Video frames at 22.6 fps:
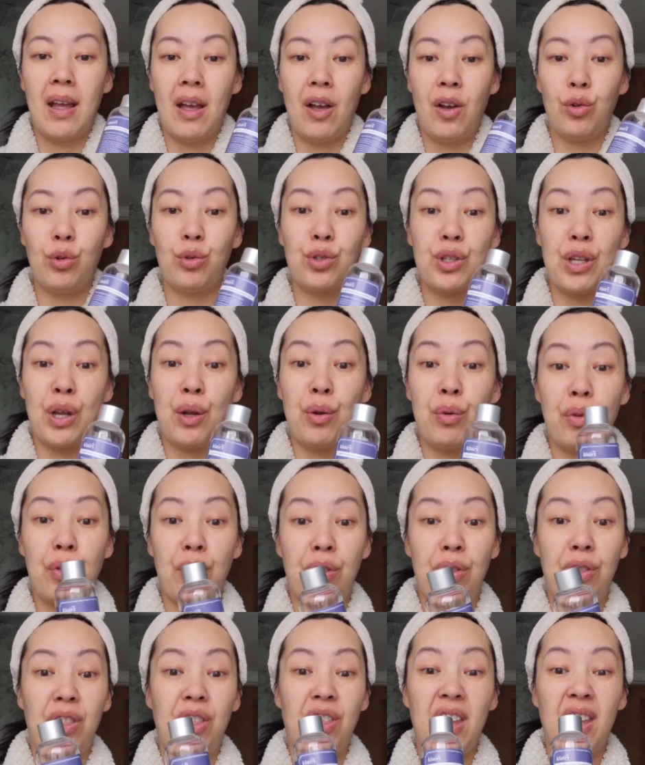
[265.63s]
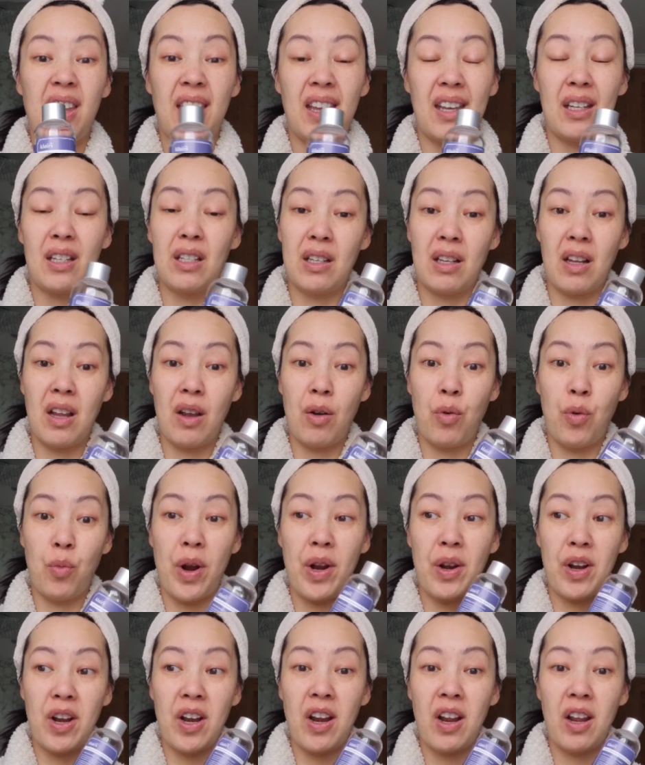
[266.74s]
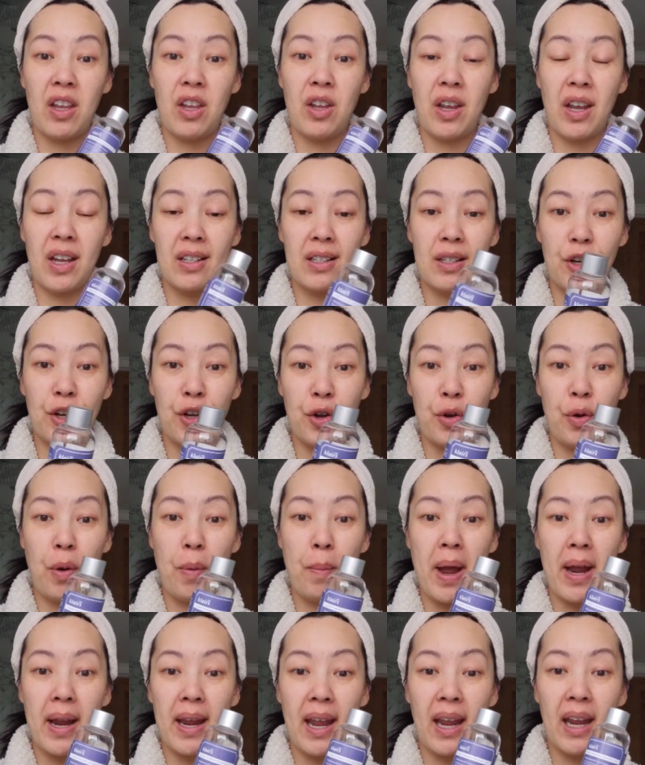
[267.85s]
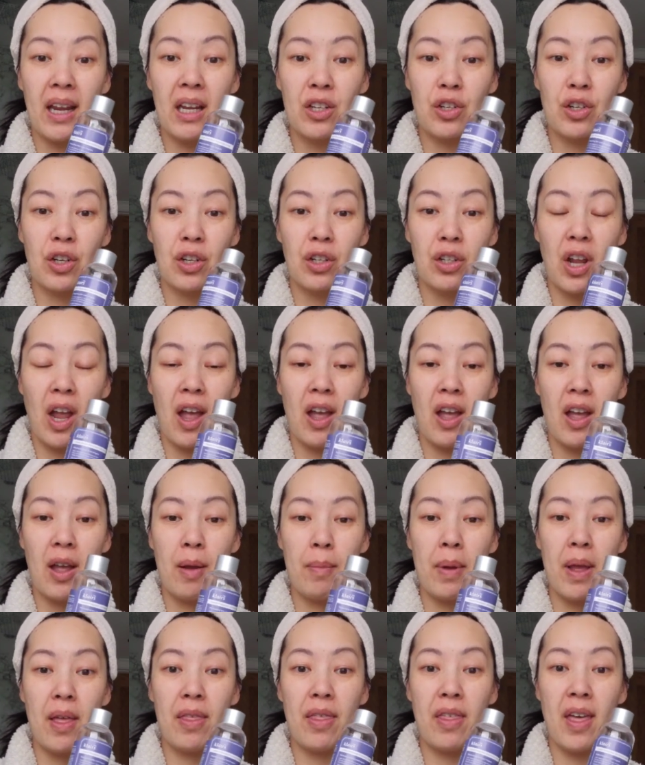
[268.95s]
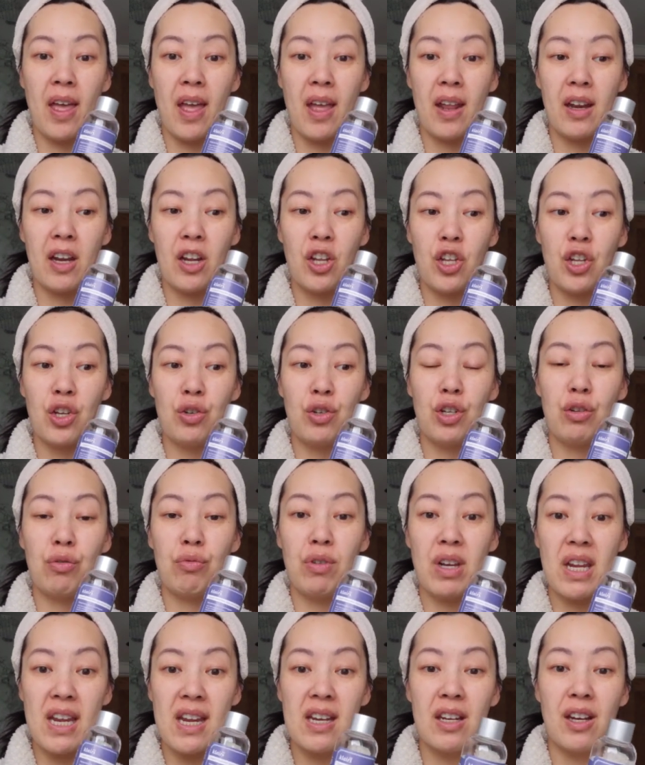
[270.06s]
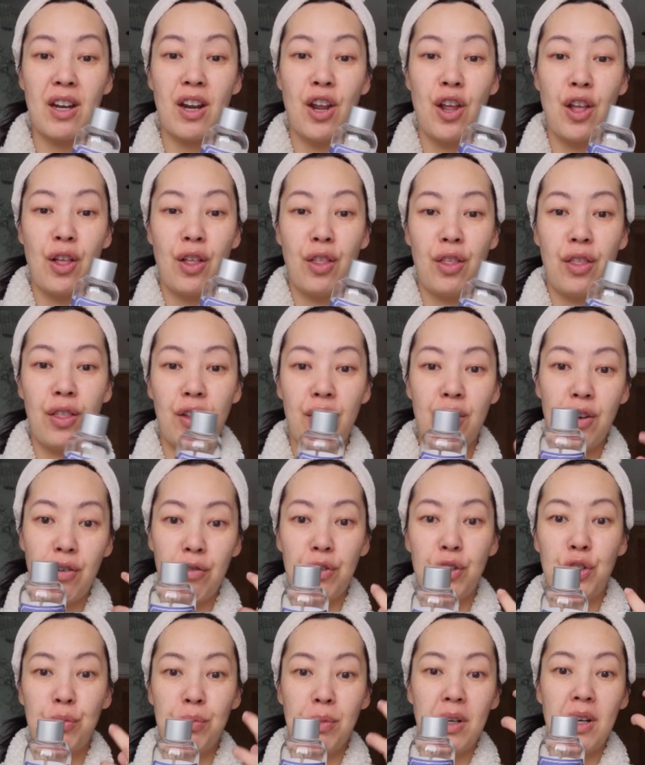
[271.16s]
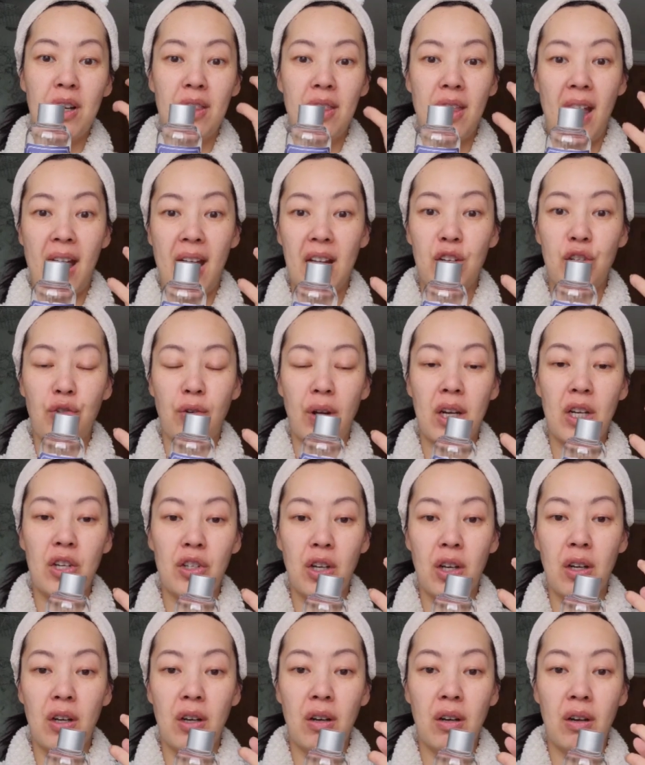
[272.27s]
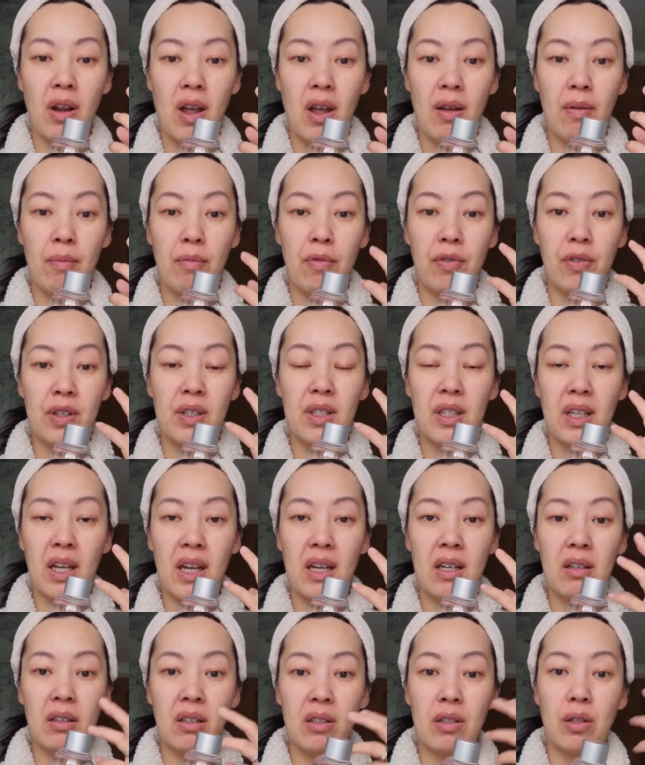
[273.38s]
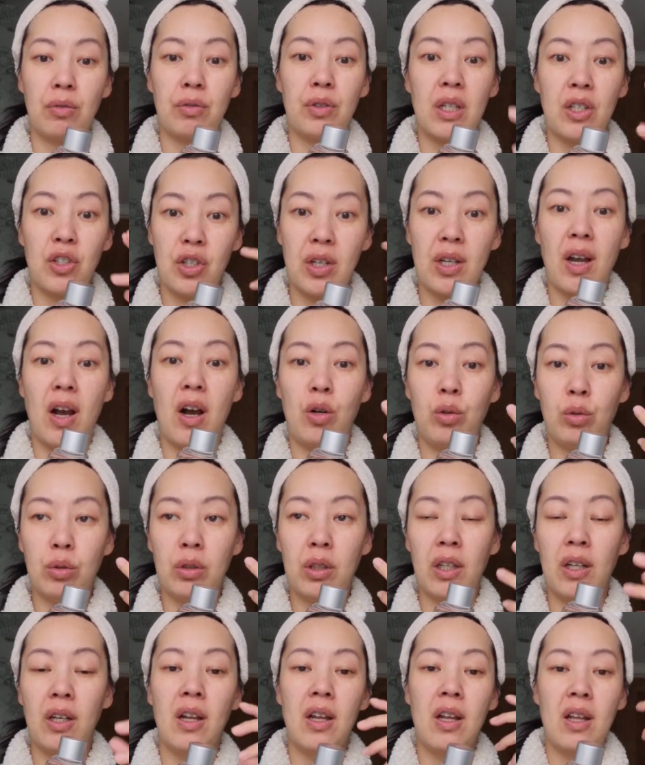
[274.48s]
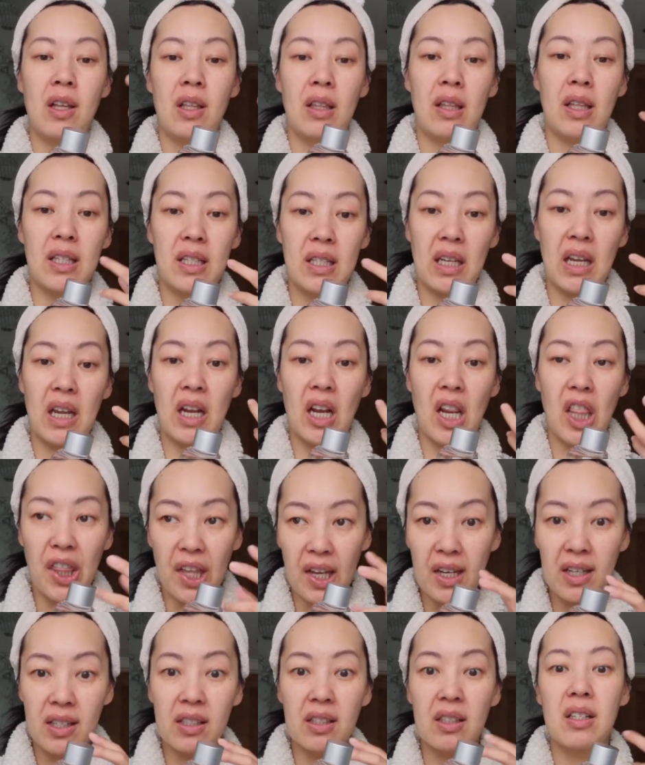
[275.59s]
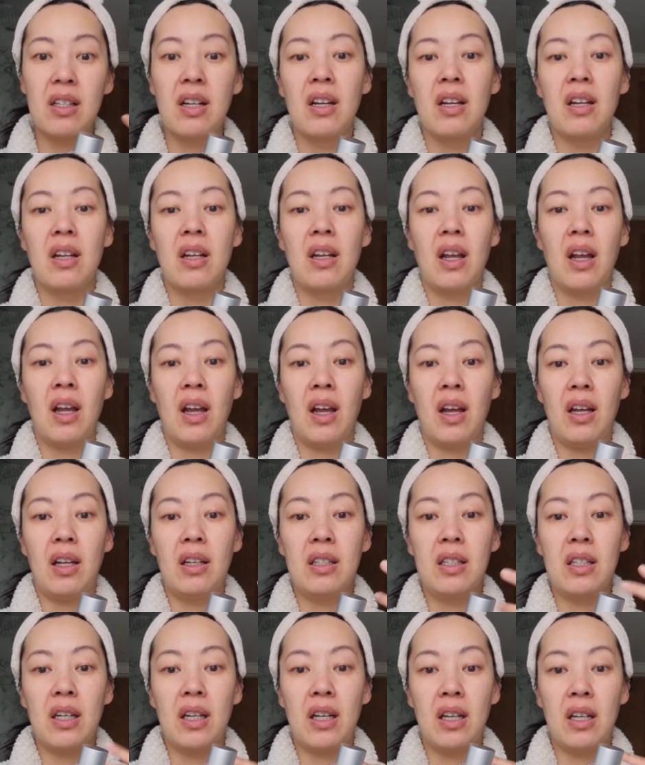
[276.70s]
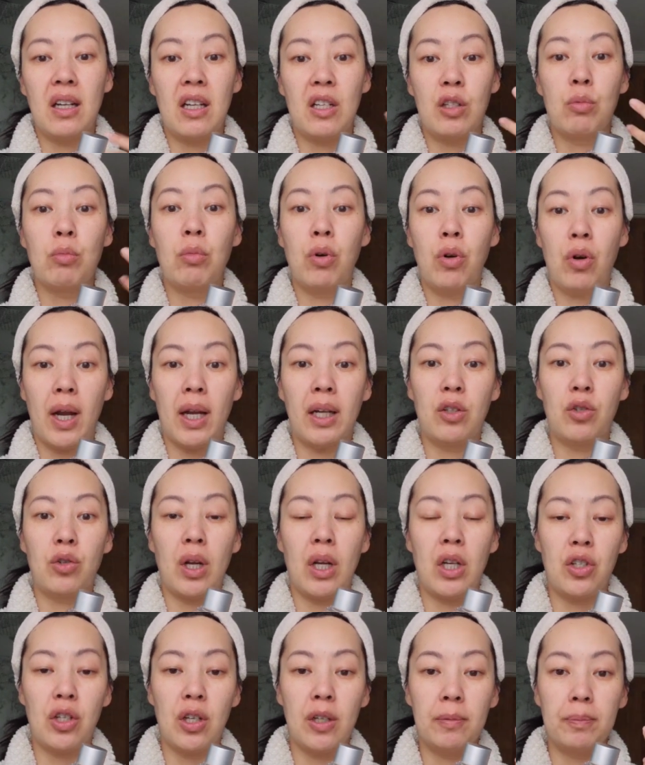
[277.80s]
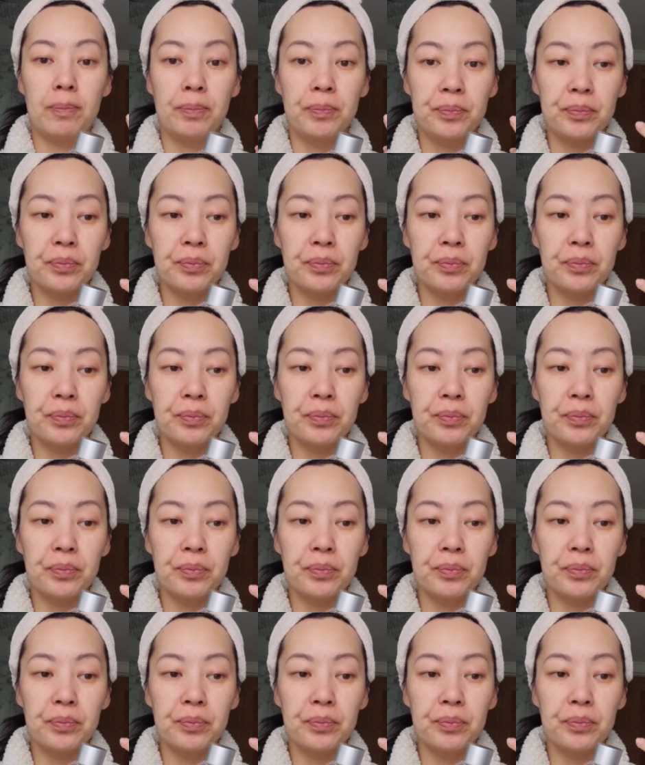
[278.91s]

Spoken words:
Also, the thing is, when you get to my age, then you do need the nourishment and the hydration for the skin, because obviously as you get older, the skin thins and it needs more hydration,